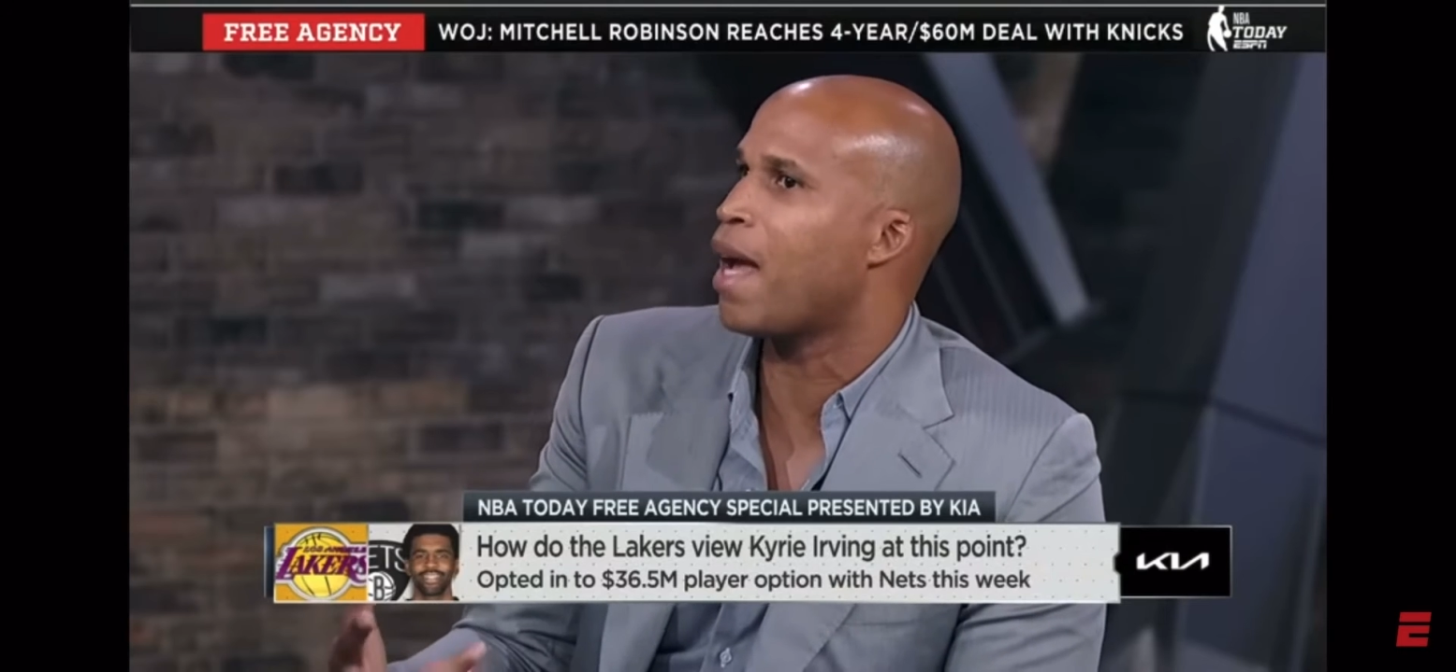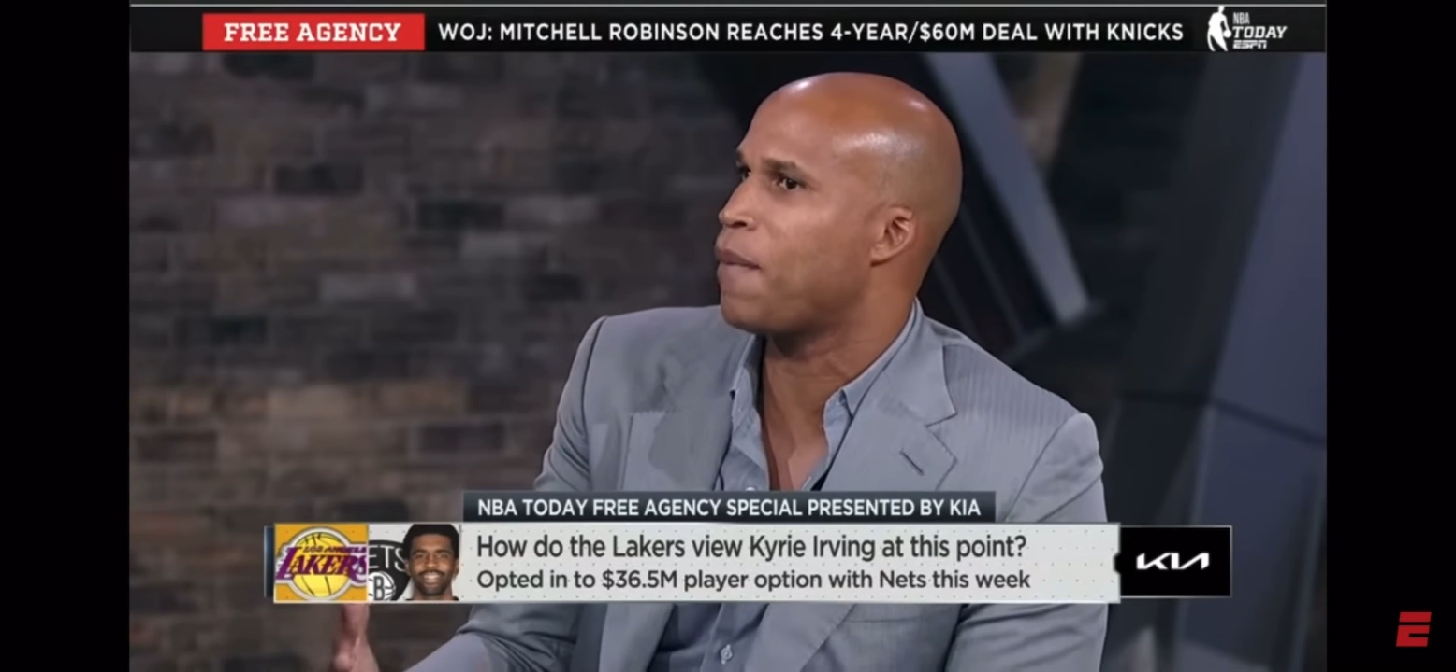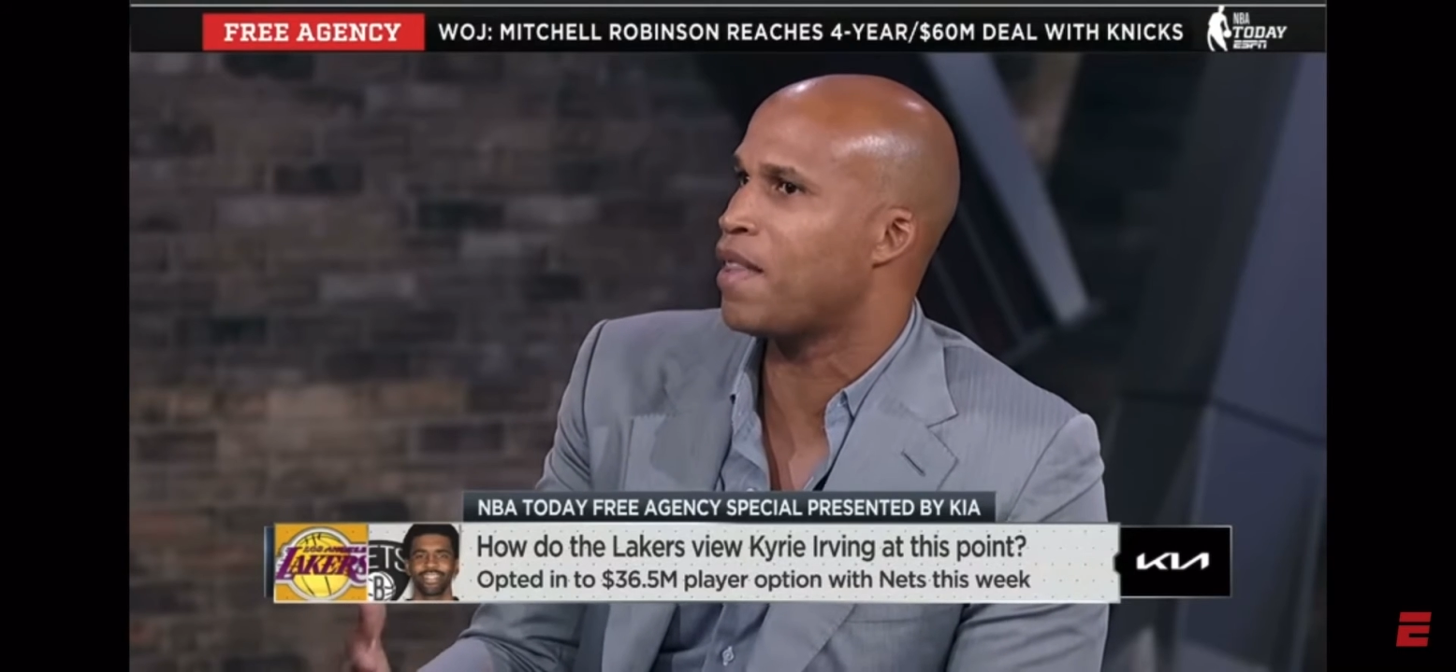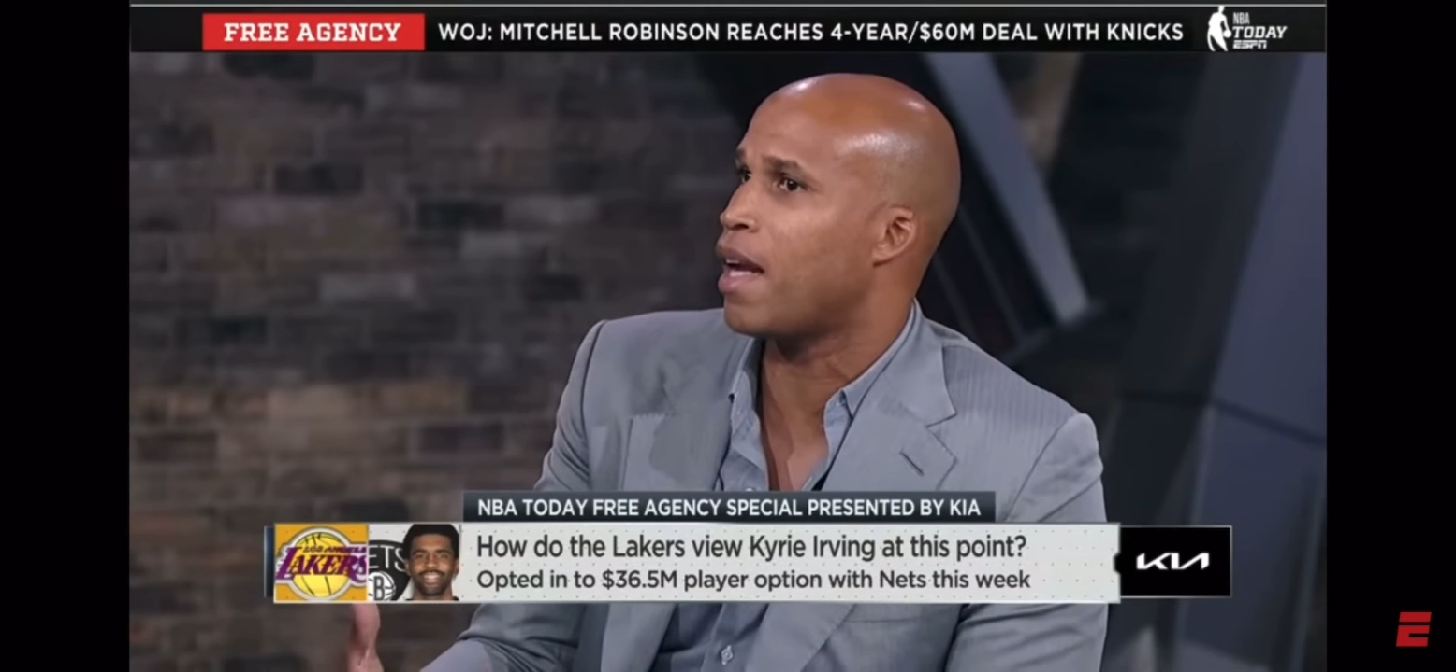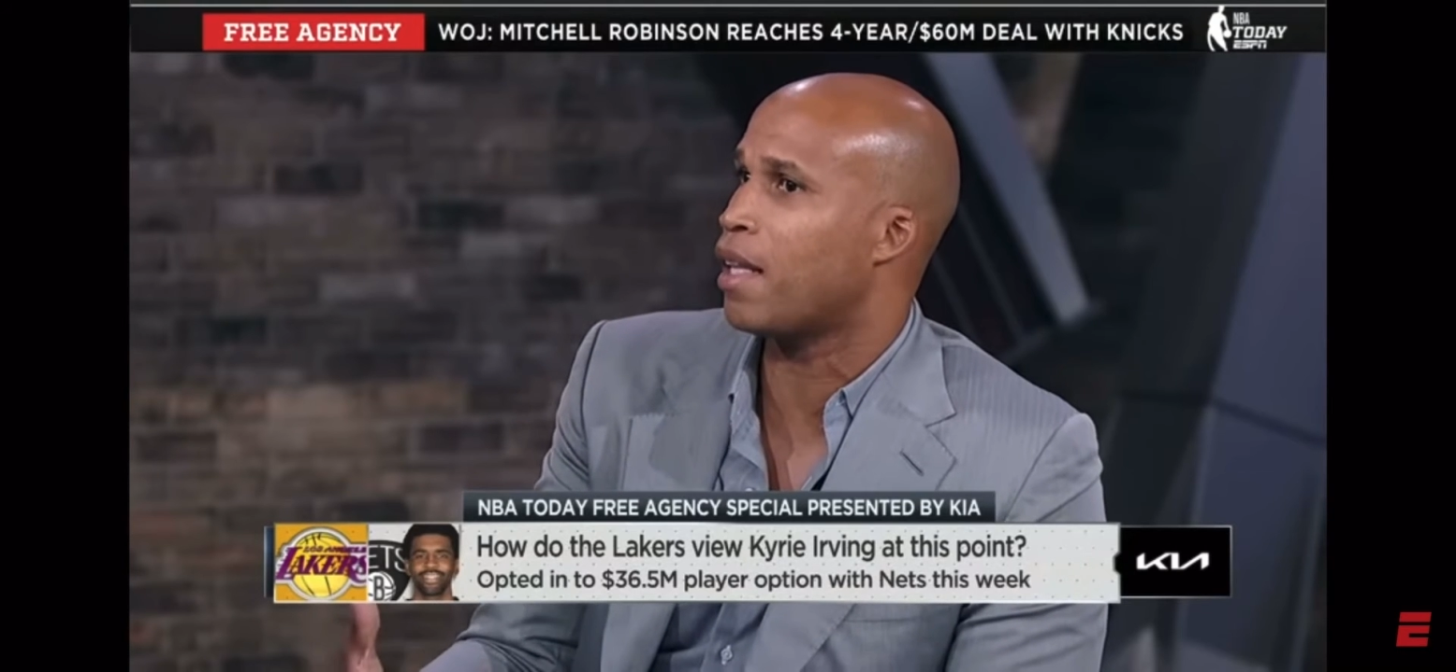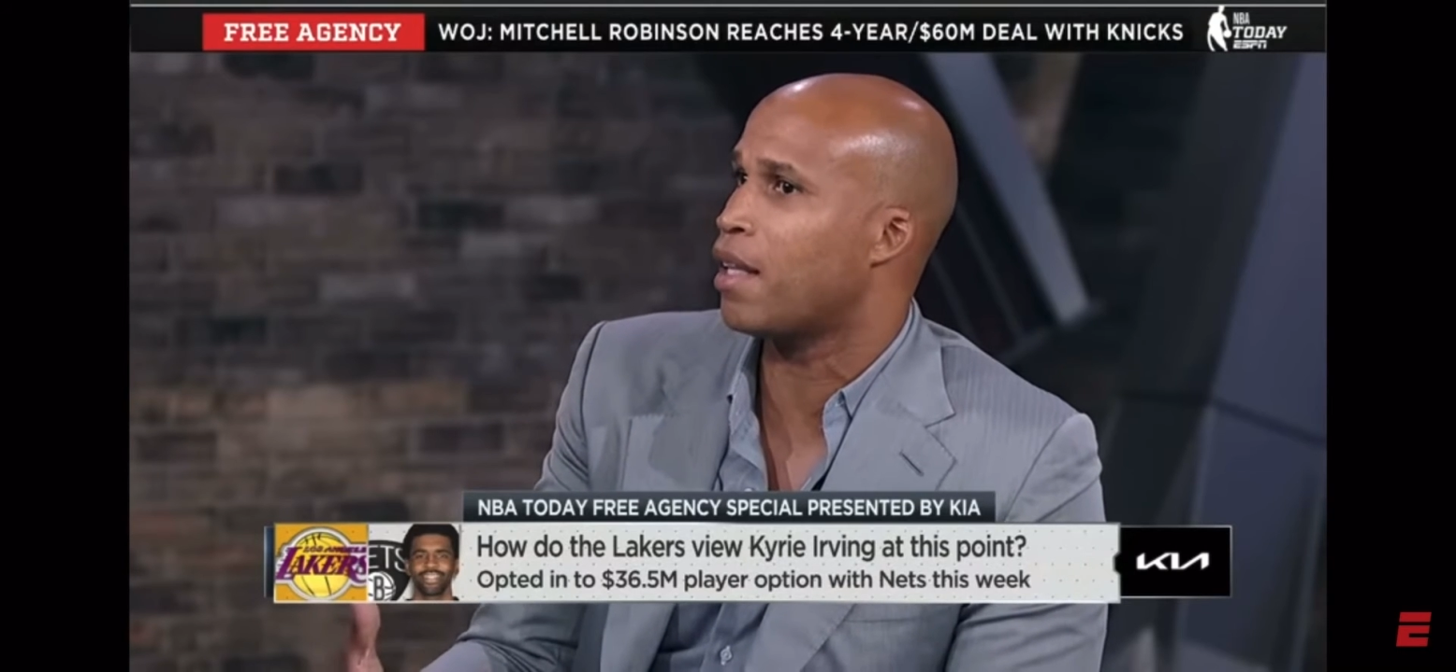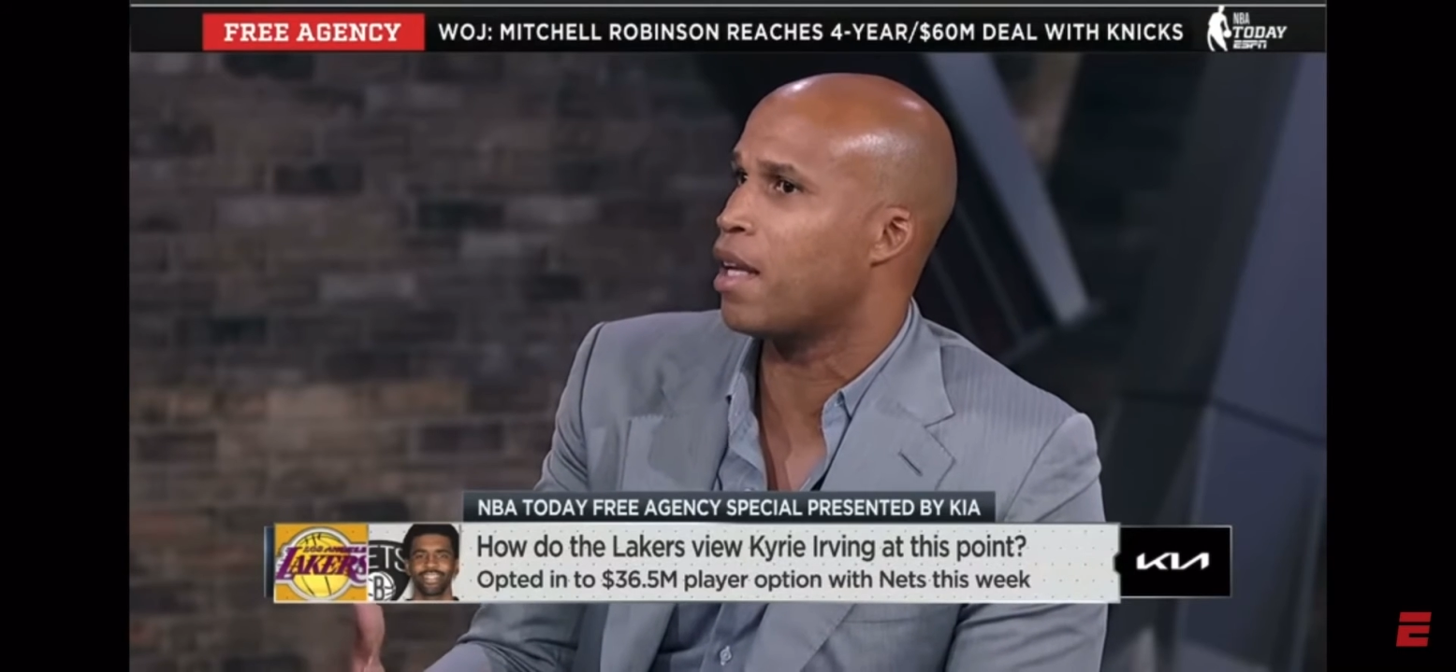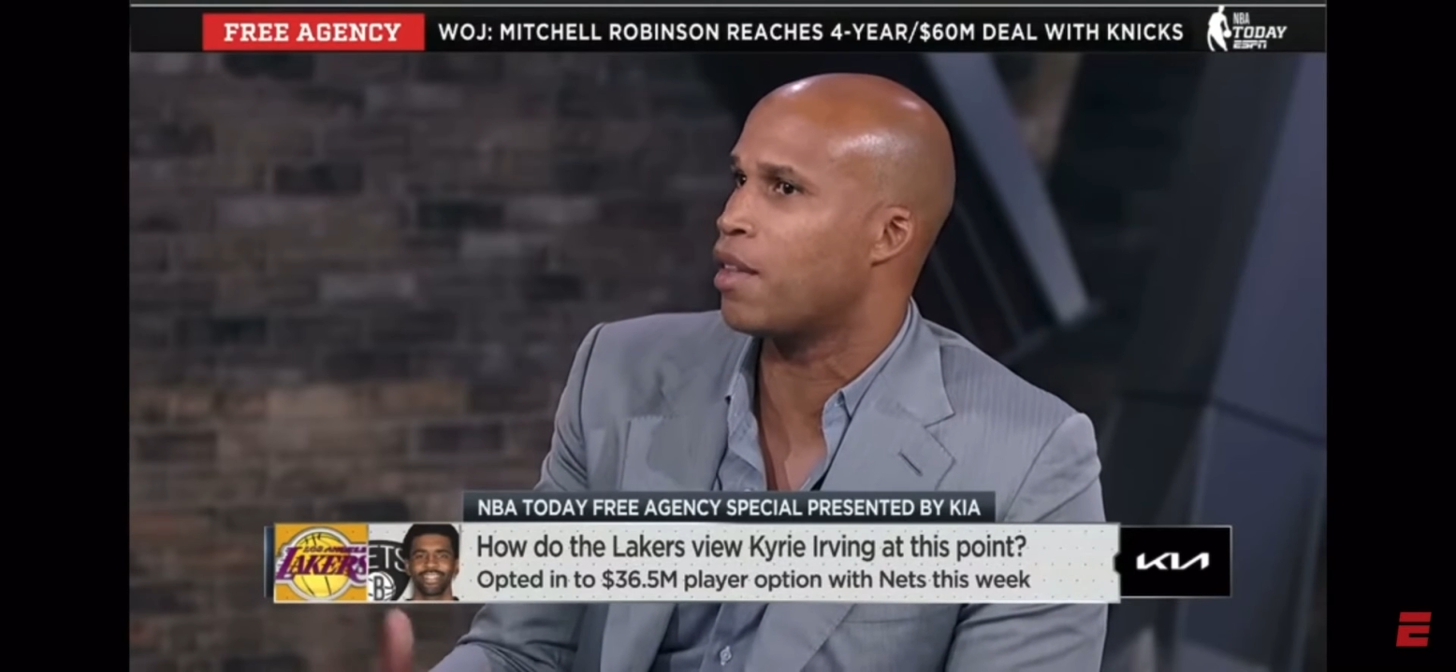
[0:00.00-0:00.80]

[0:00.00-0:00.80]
hypothetically